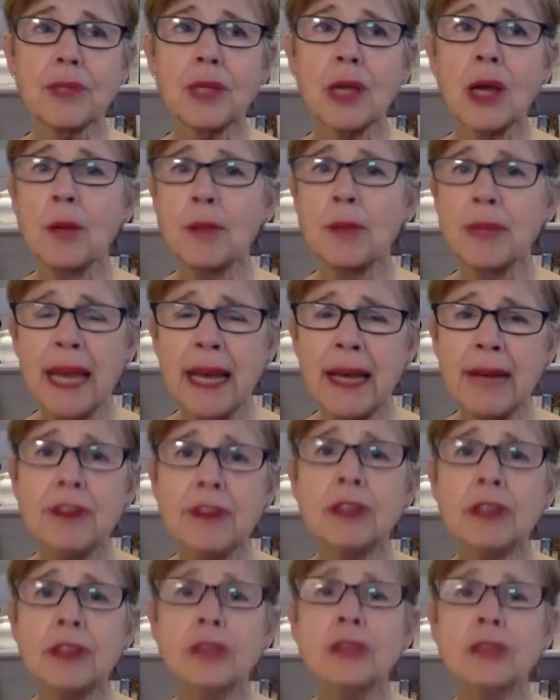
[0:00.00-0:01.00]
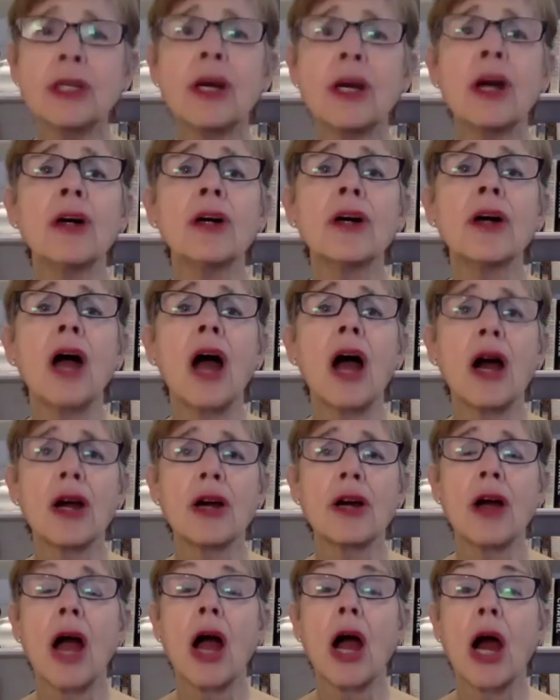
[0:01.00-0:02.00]
Our behaviors are,
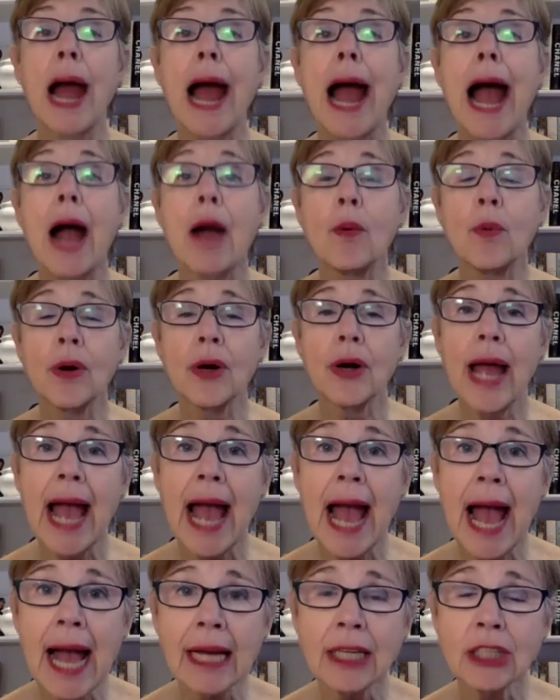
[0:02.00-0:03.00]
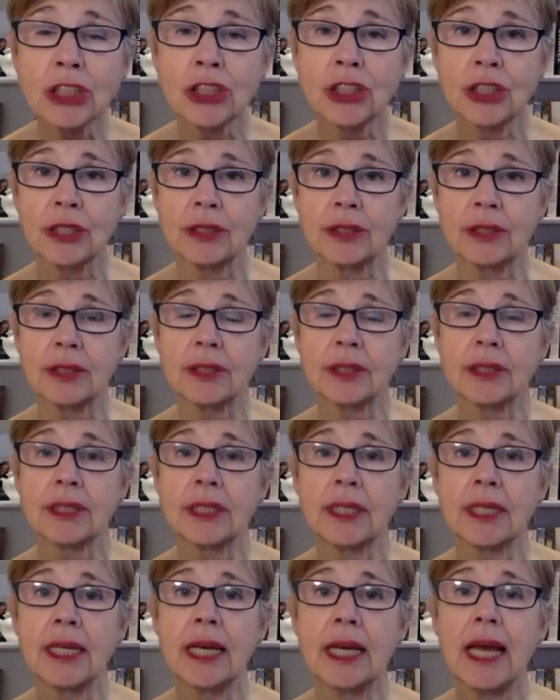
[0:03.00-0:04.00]
are, are our actions.
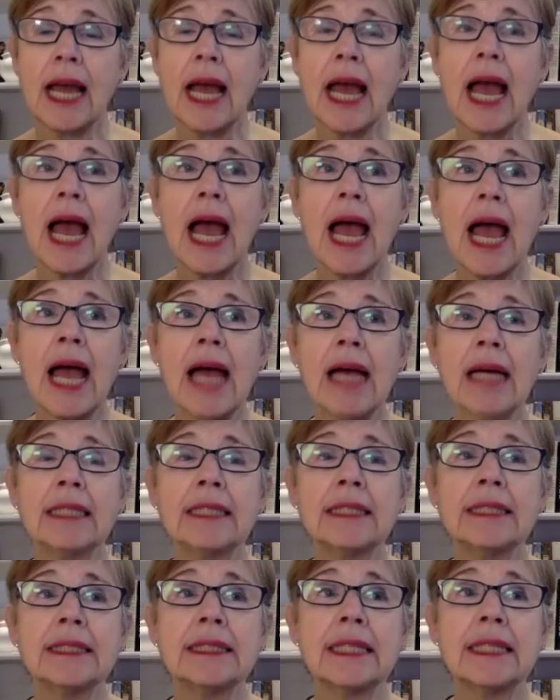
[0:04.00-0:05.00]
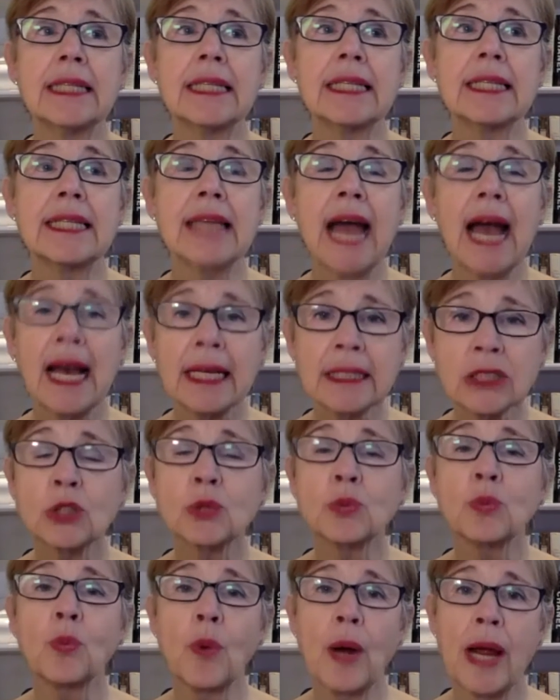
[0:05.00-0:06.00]
And
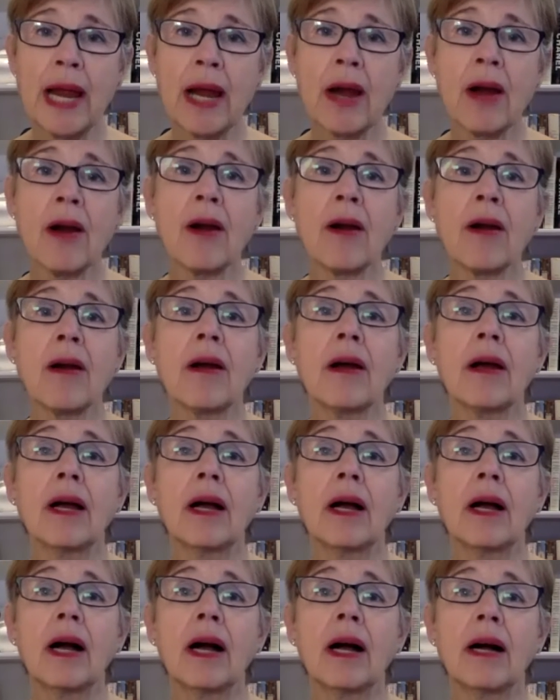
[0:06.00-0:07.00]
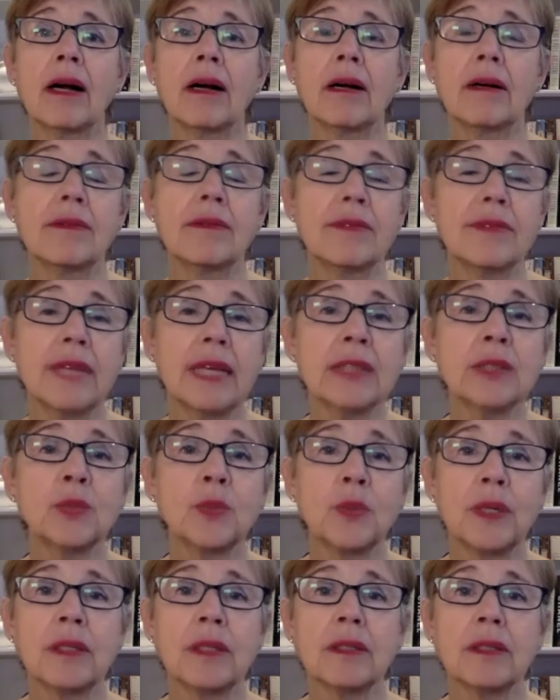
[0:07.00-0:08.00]
that's where uh, that's
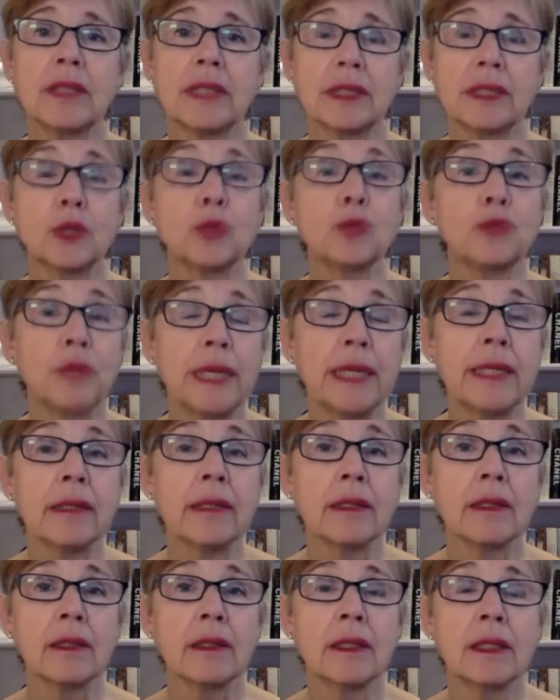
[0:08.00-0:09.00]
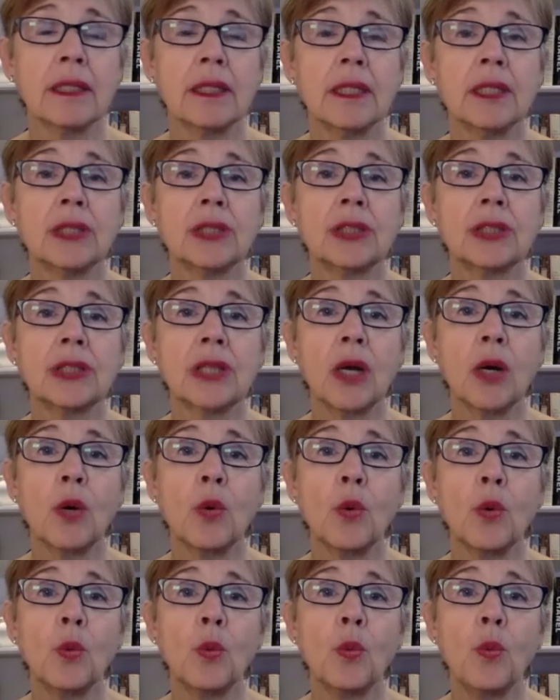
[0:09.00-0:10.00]
where it's real.
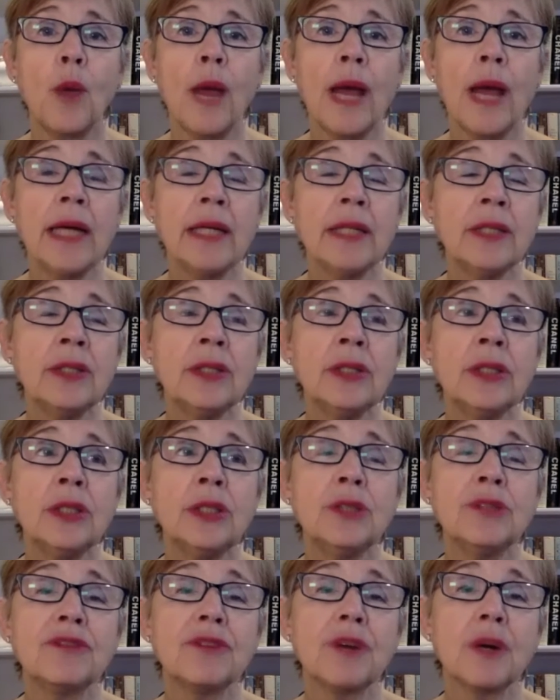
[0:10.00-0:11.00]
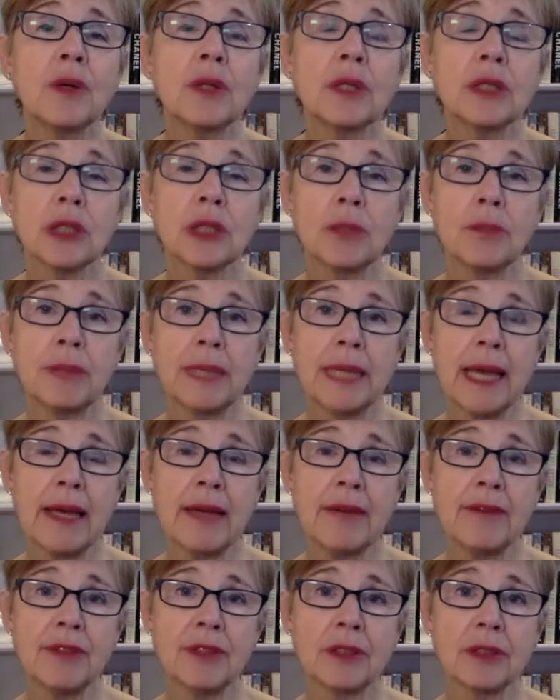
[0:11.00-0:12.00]
So when you focus on
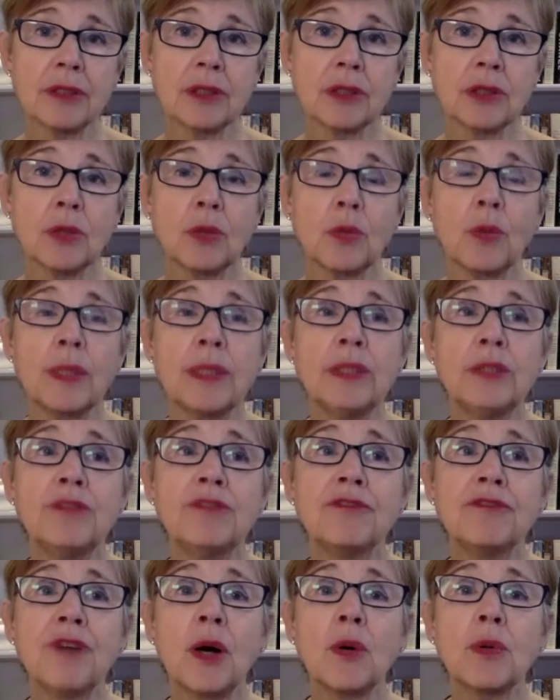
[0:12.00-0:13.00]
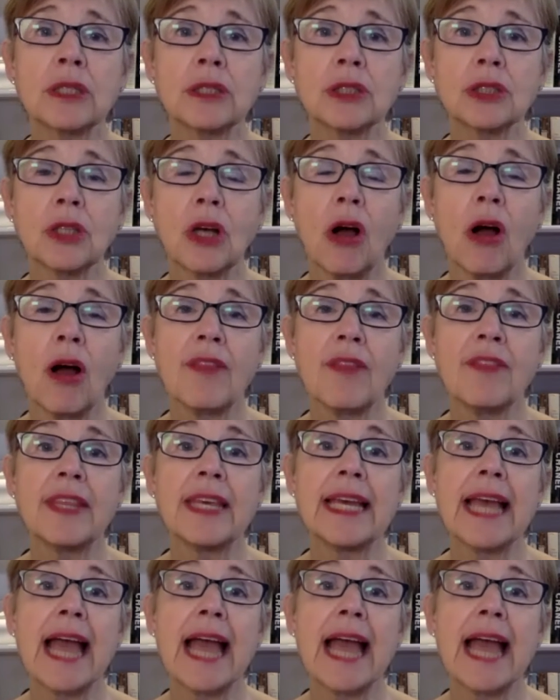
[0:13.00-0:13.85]
behaviors, when you focus on the